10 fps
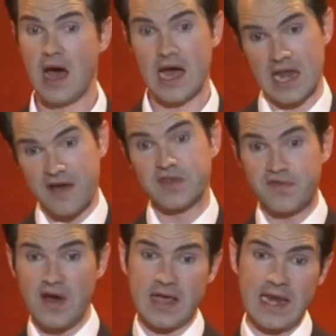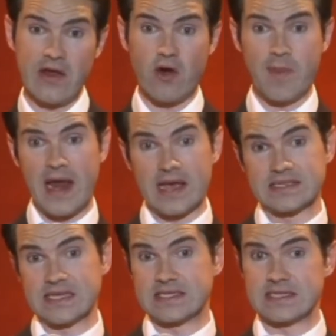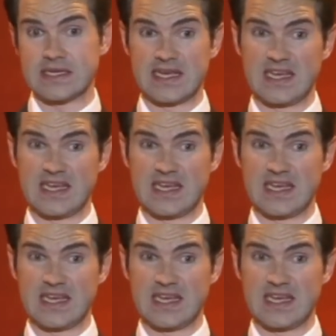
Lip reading: I'd love to fucking hear about it, because there's